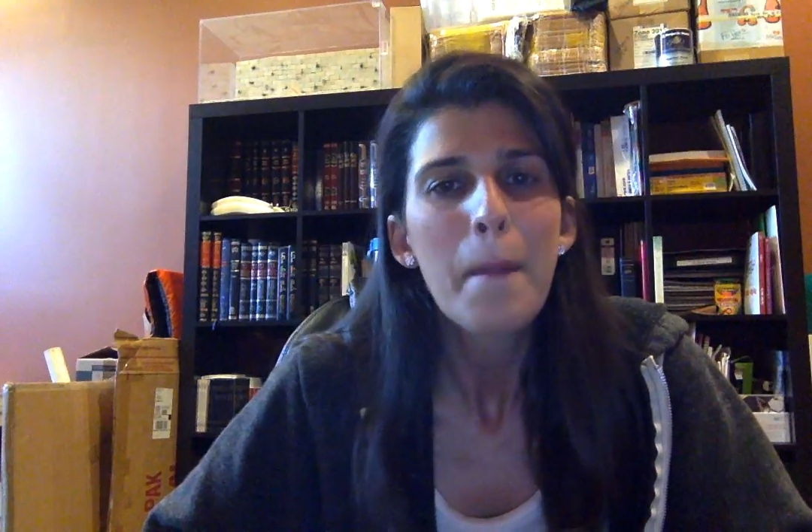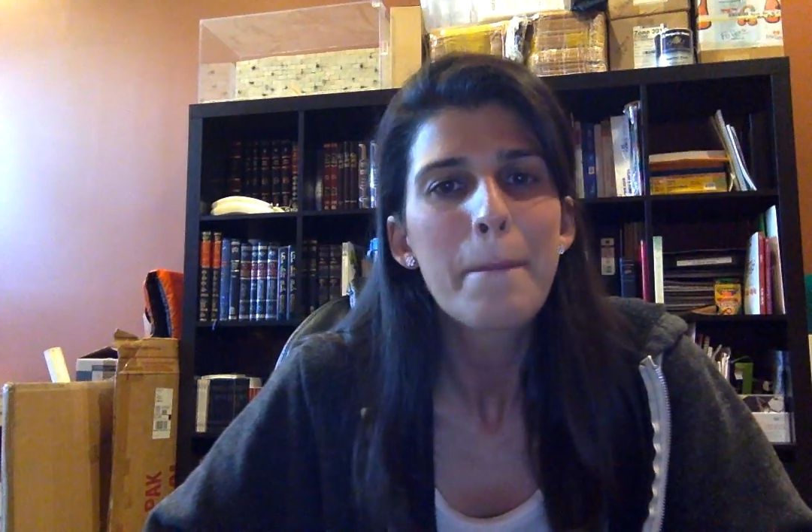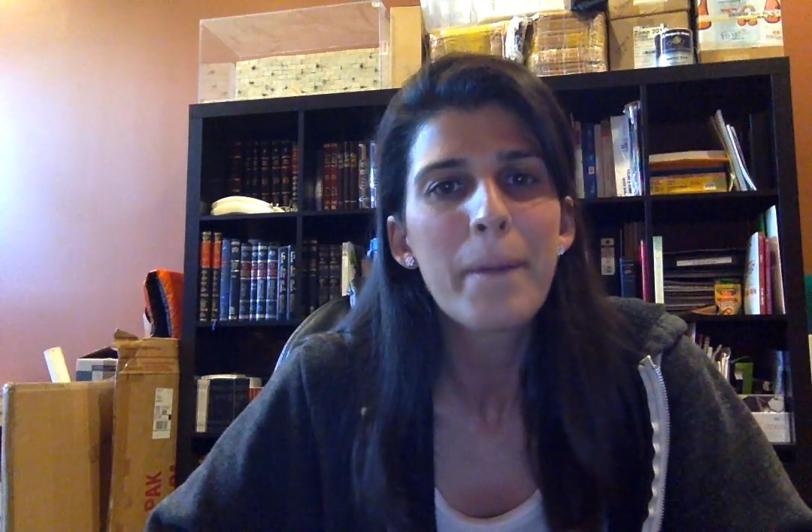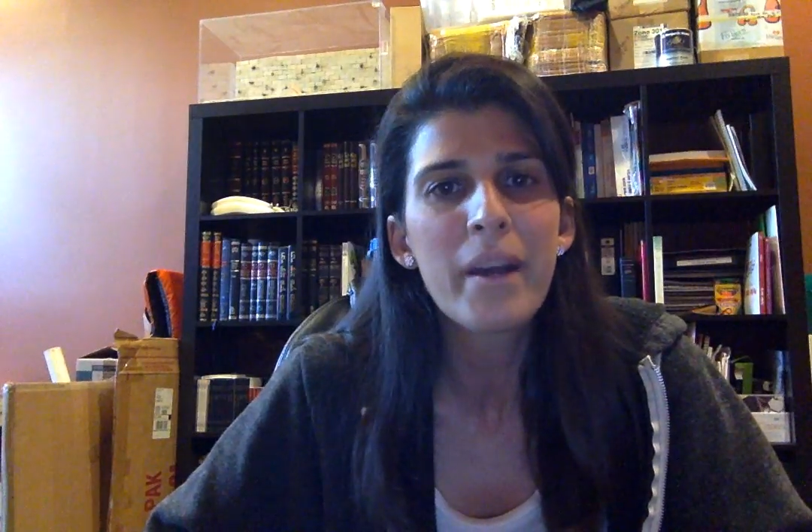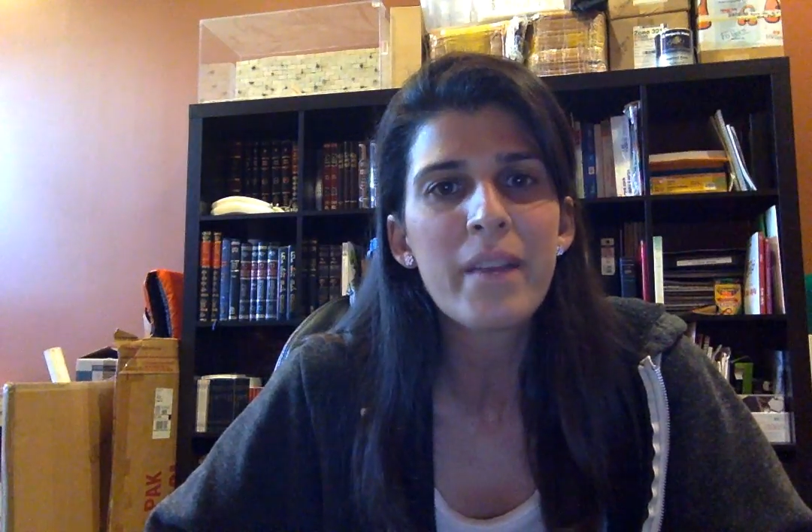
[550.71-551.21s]

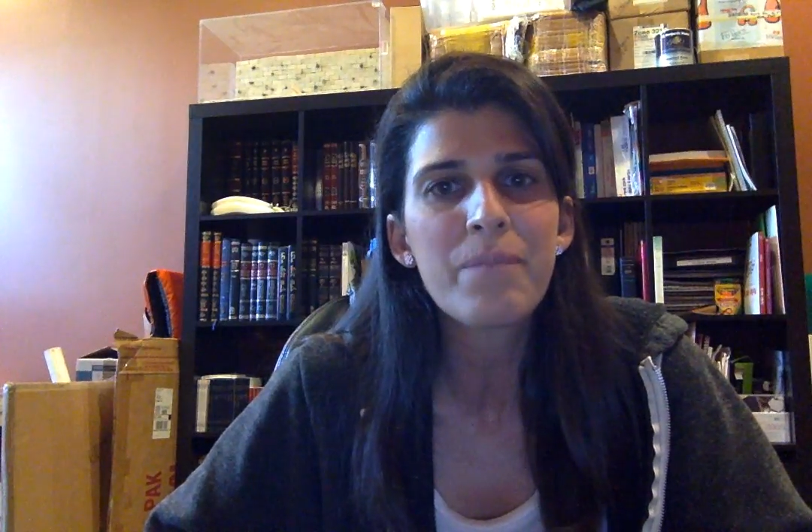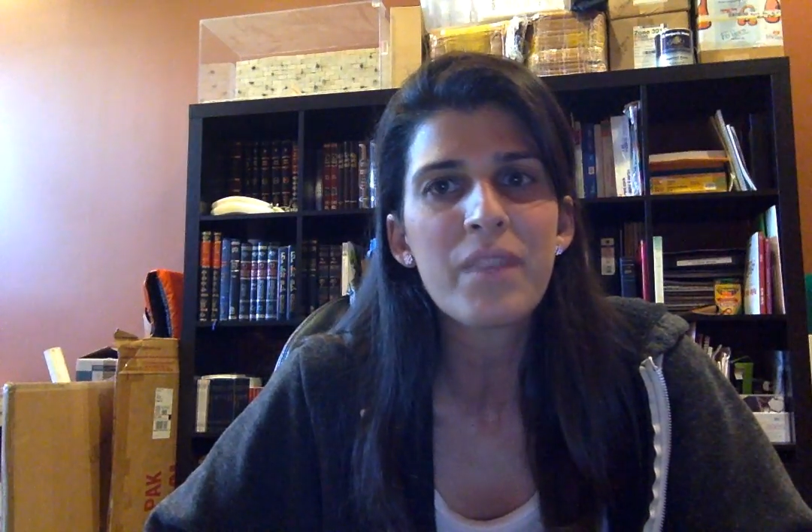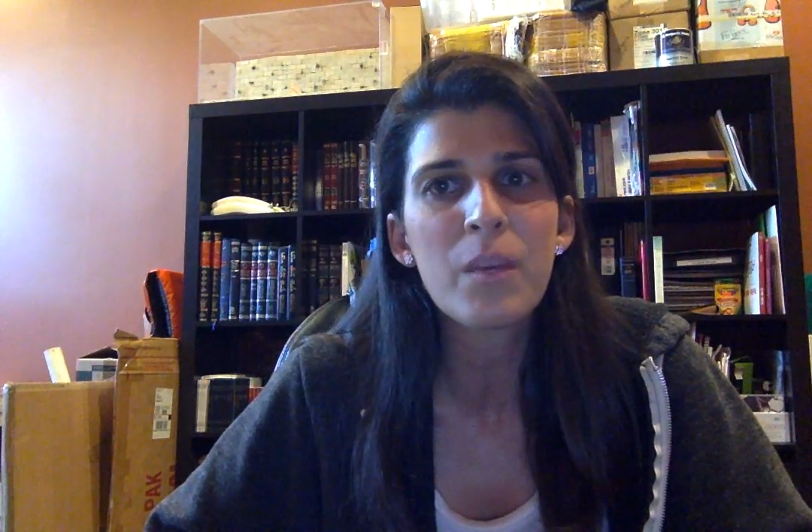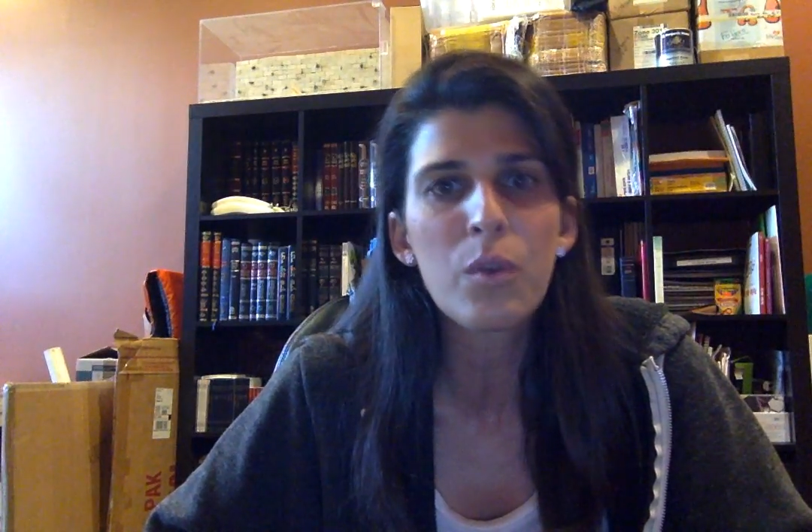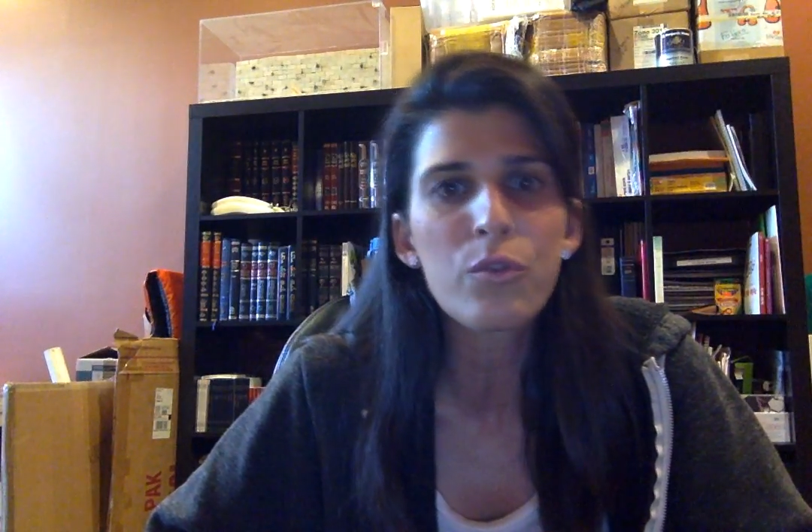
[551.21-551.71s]
but
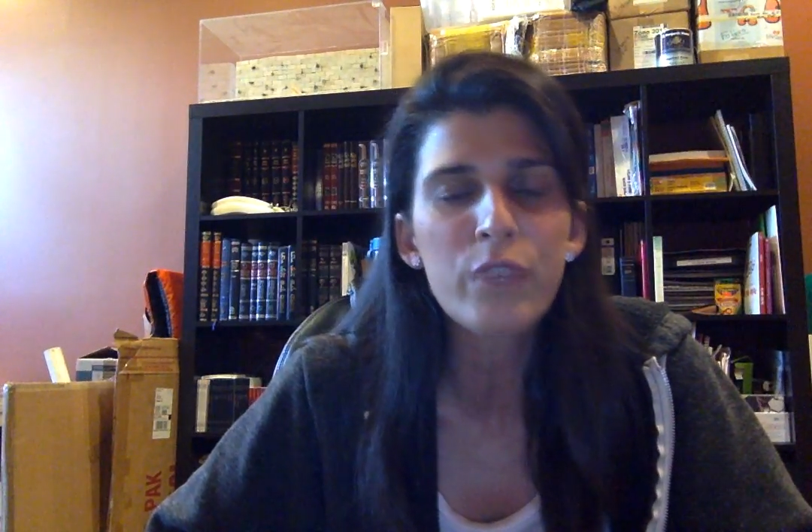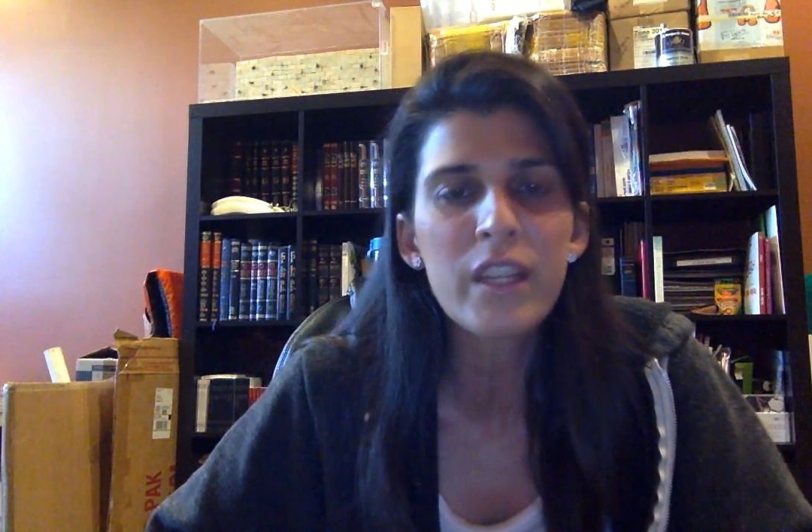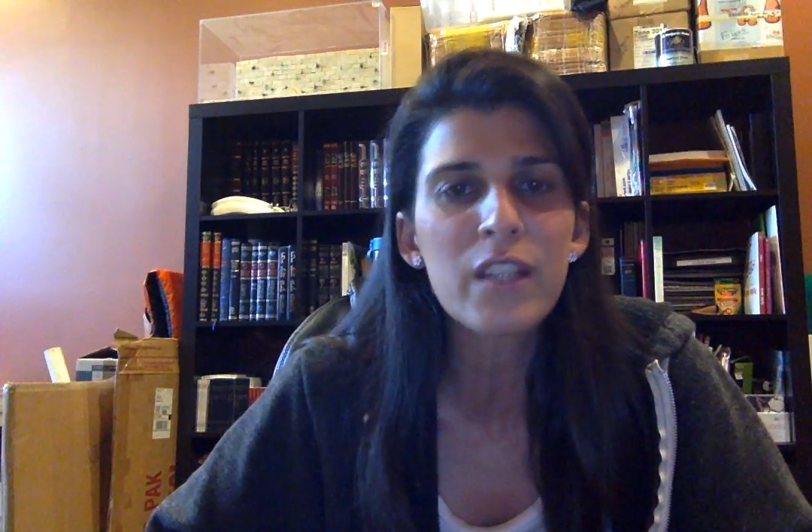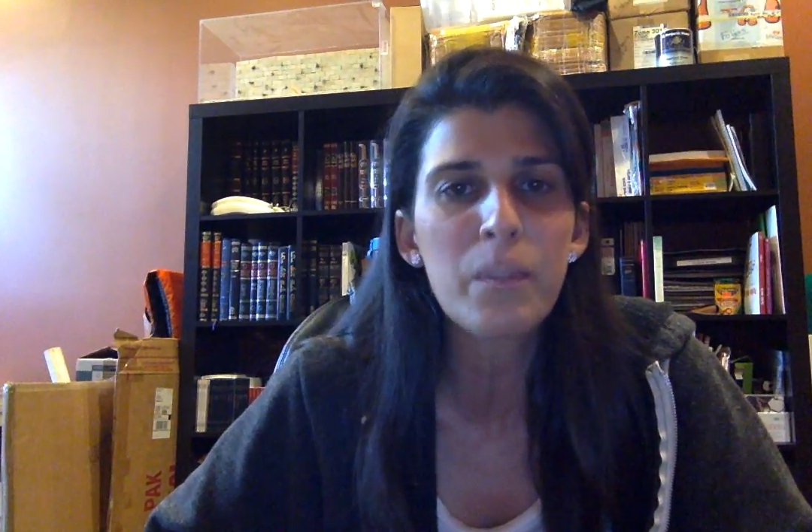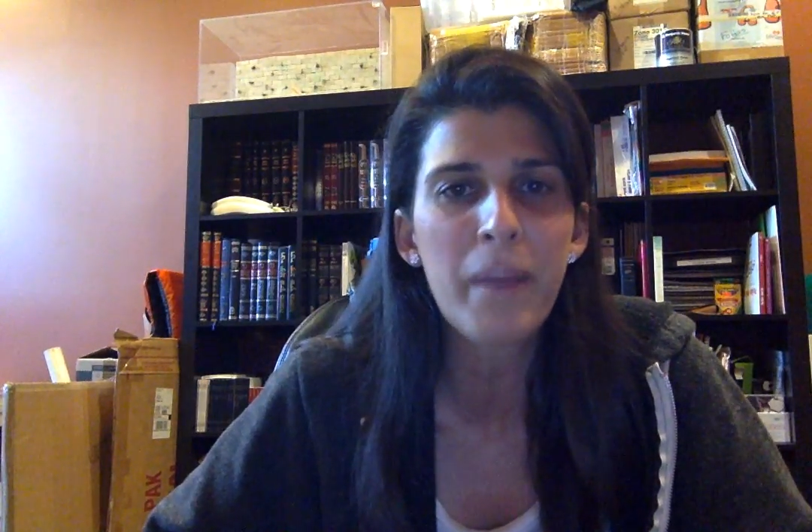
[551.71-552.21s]
it will
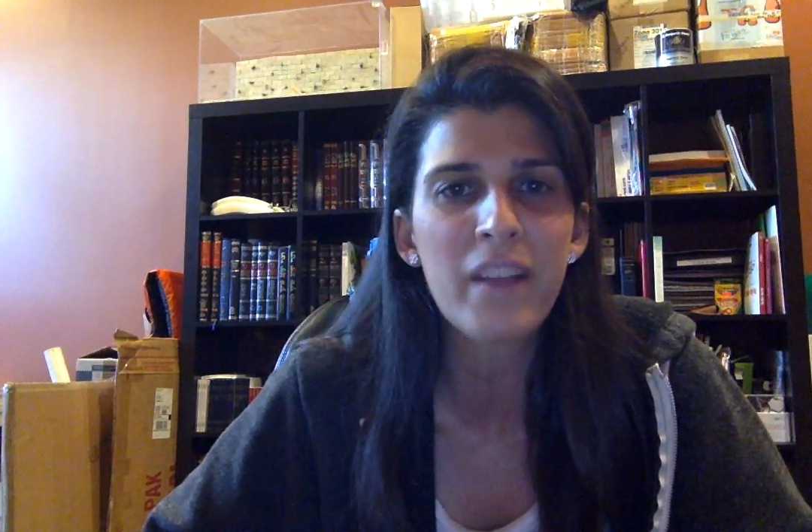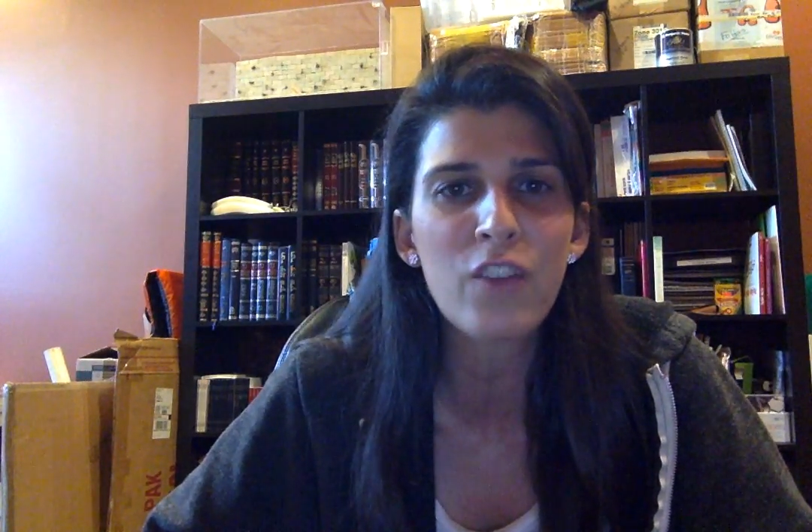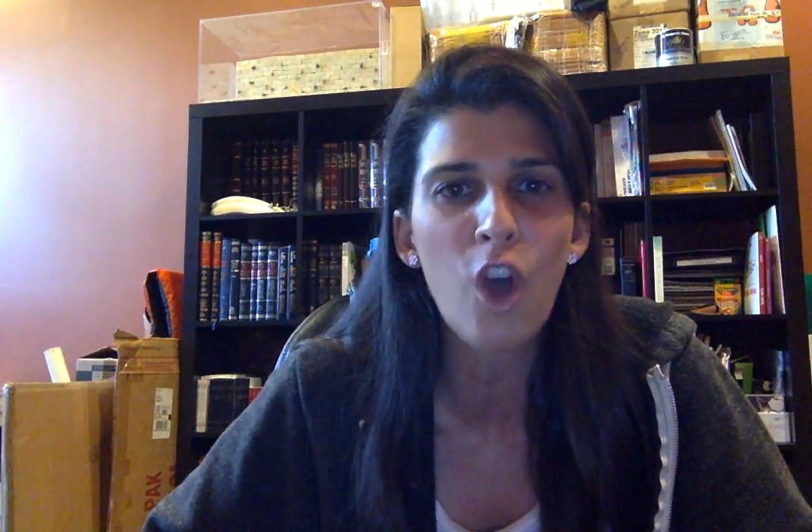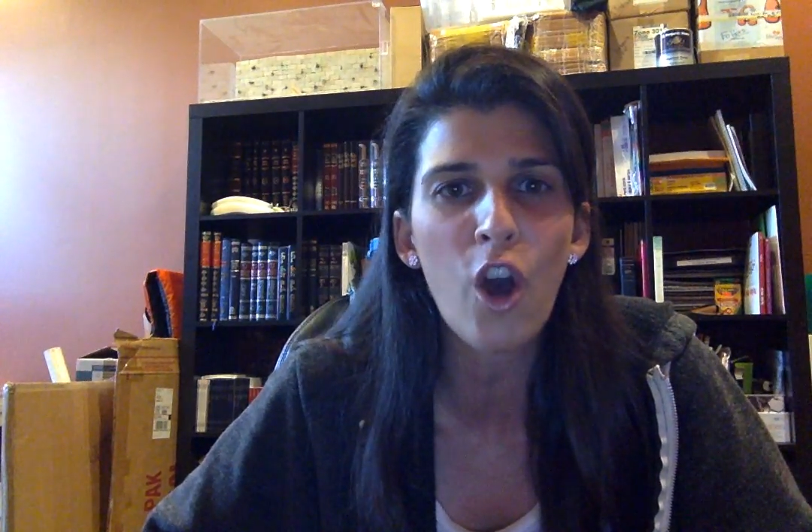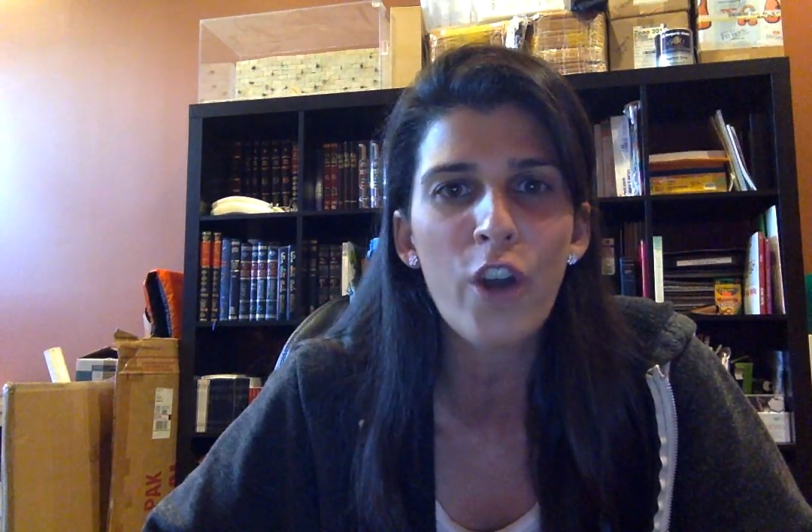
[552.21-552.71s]
really
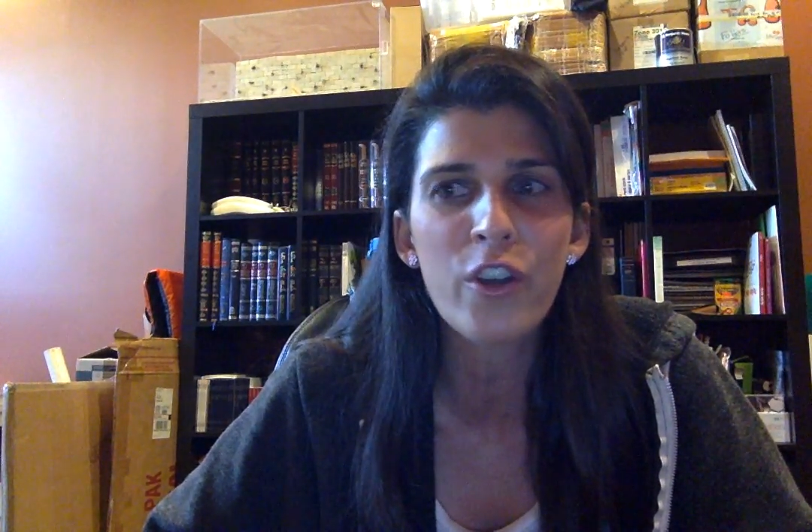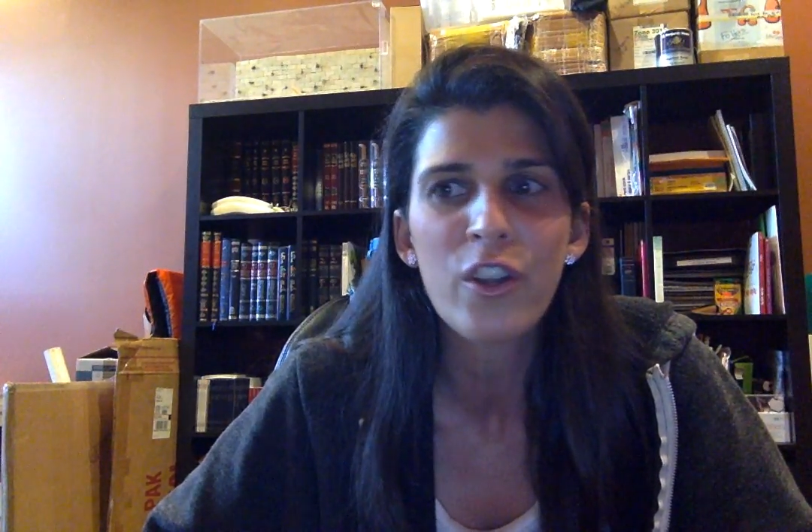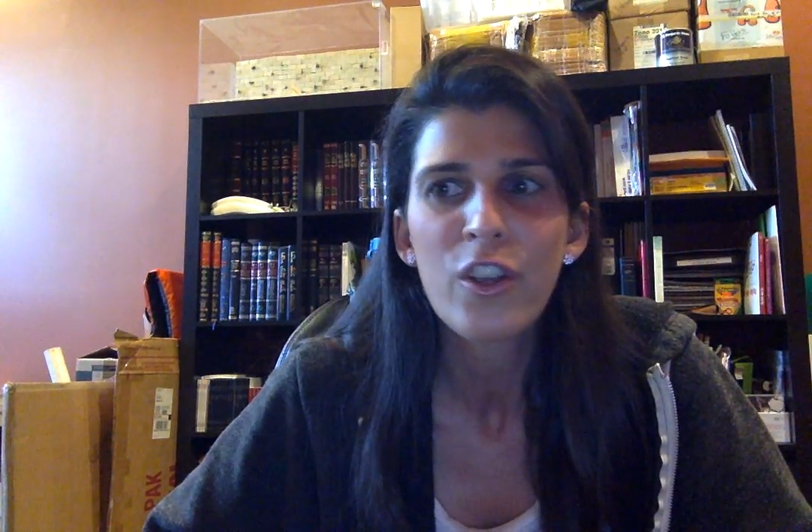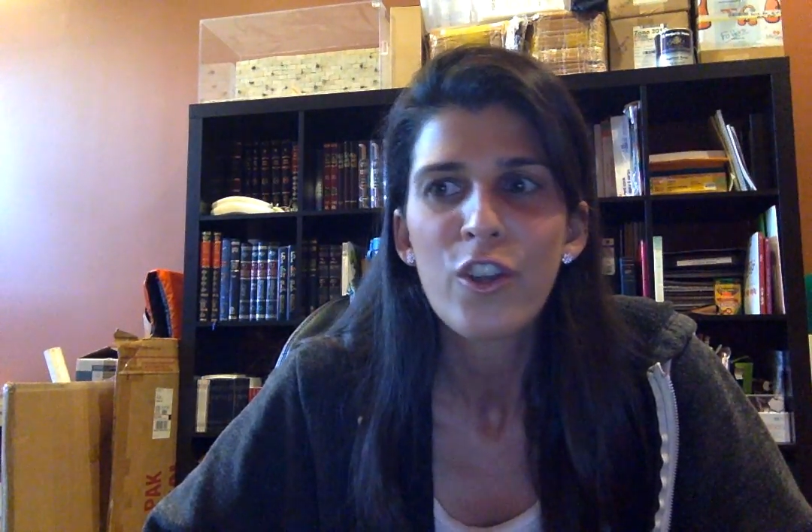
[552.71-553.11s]
depend on